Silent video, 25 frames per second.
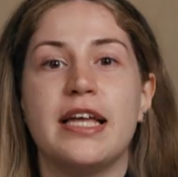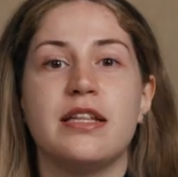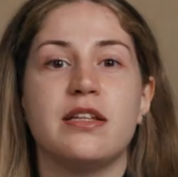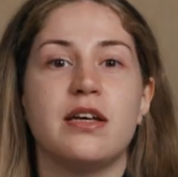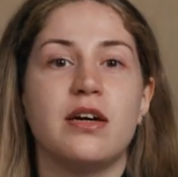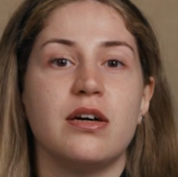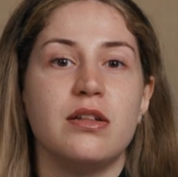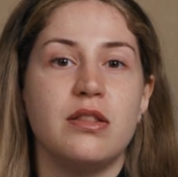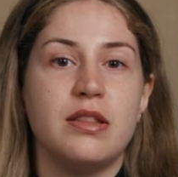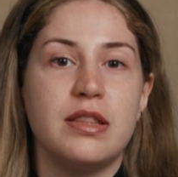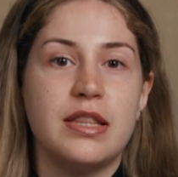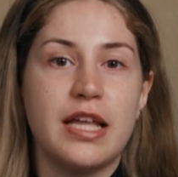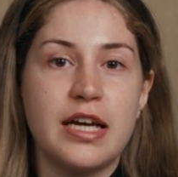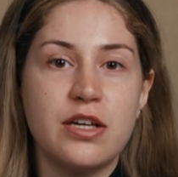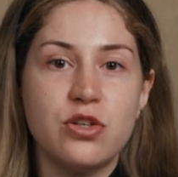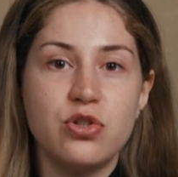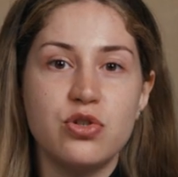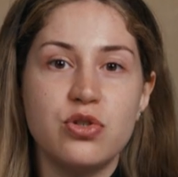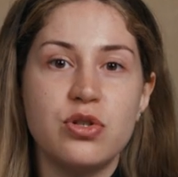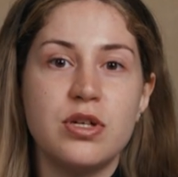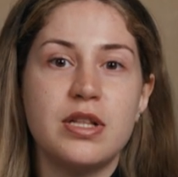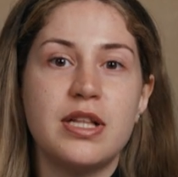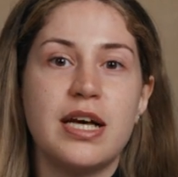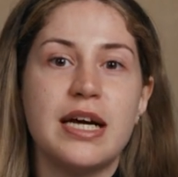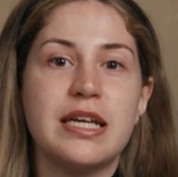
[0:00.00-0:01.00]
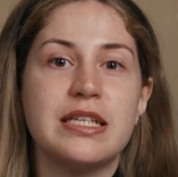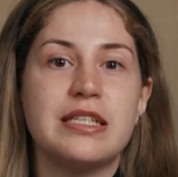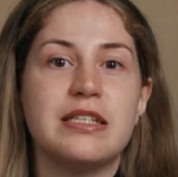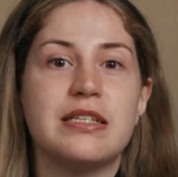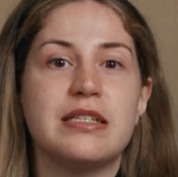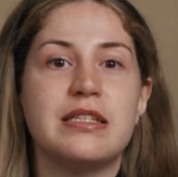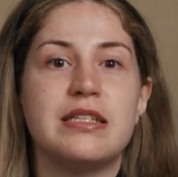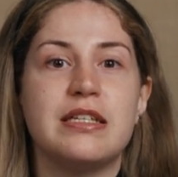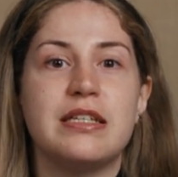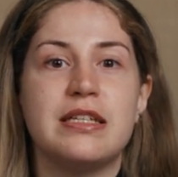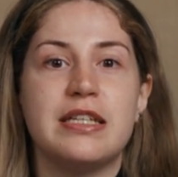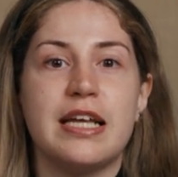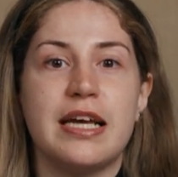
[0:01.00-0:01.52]
and
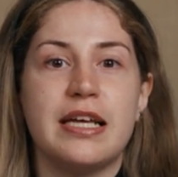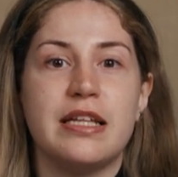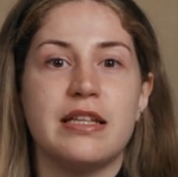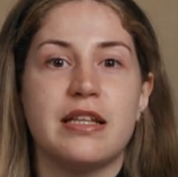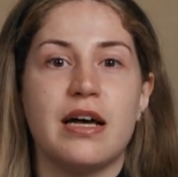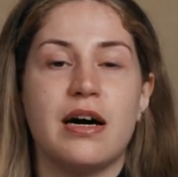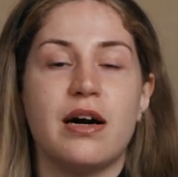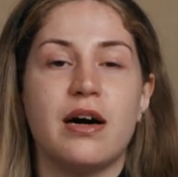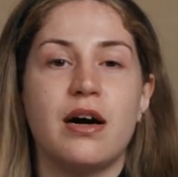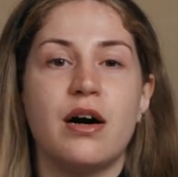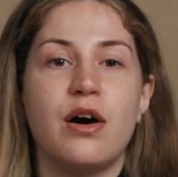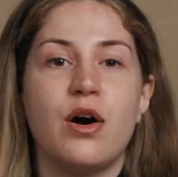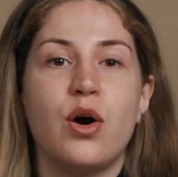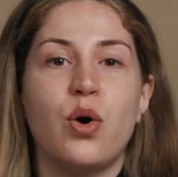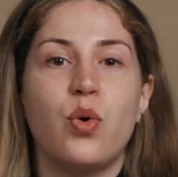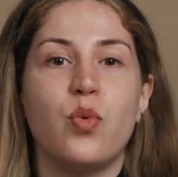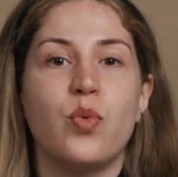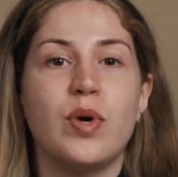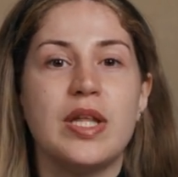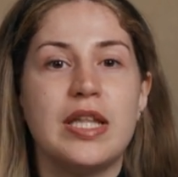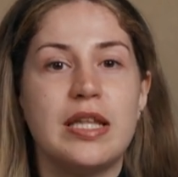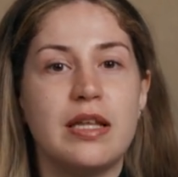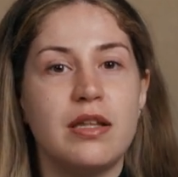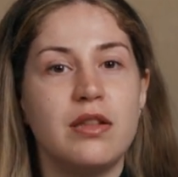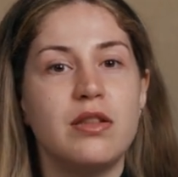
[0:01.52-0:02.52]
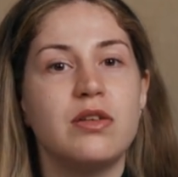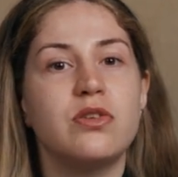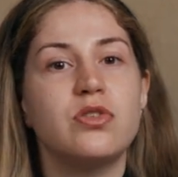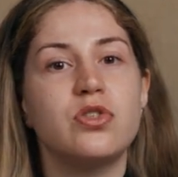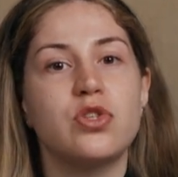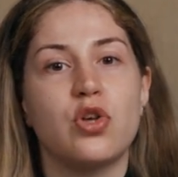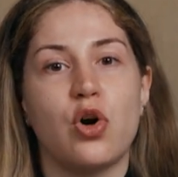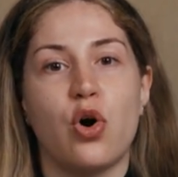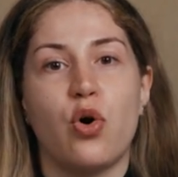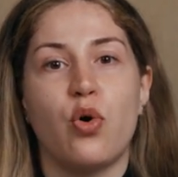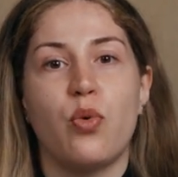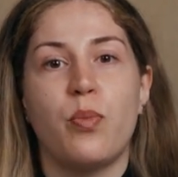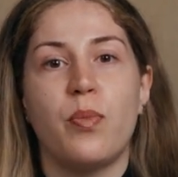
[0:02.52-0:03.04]
contextualizes the data within the
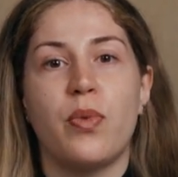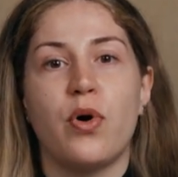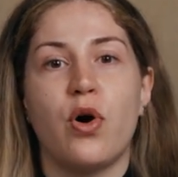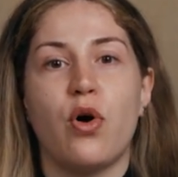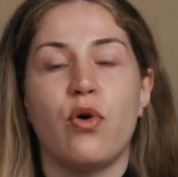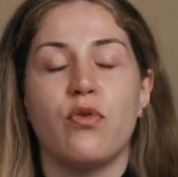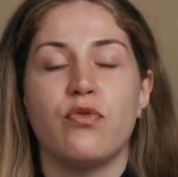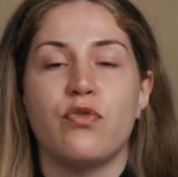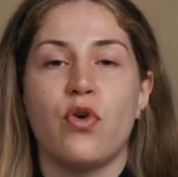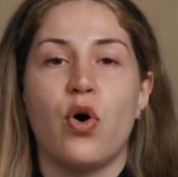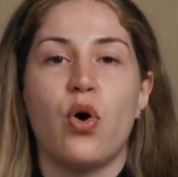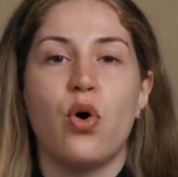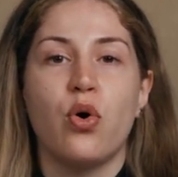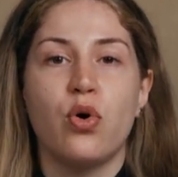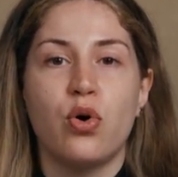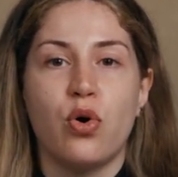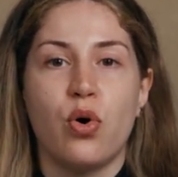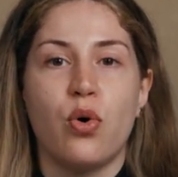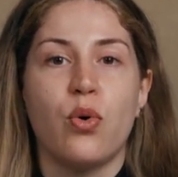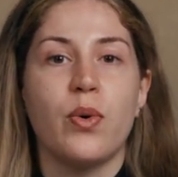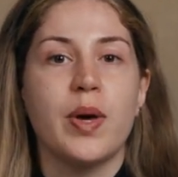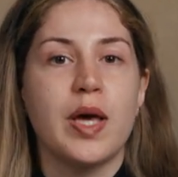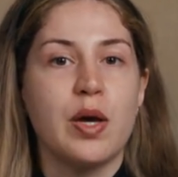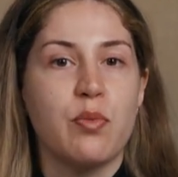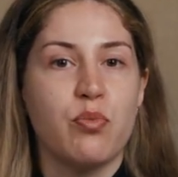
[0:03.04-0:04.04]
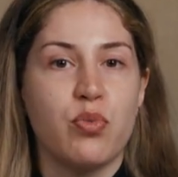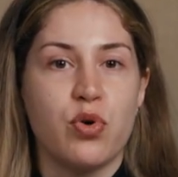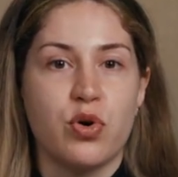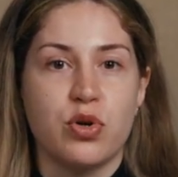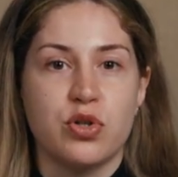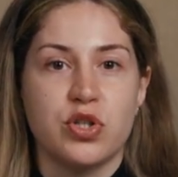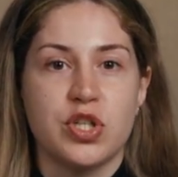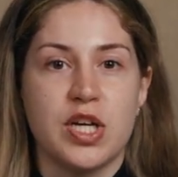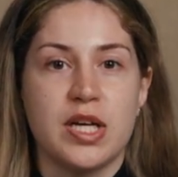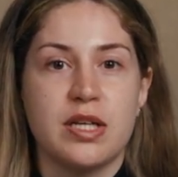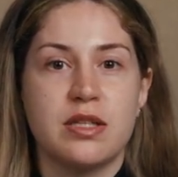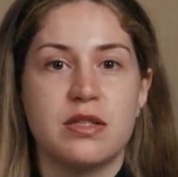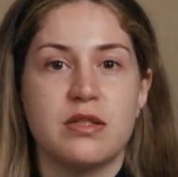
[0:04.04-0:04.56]
scope of ongoing
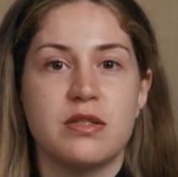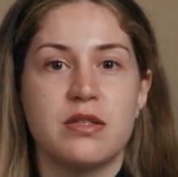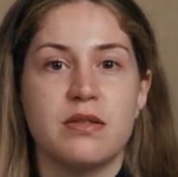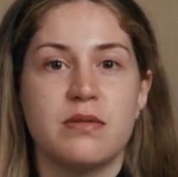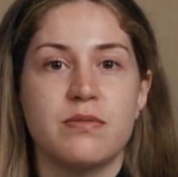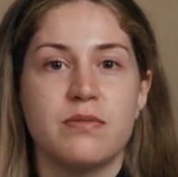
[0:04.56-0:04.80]
projects.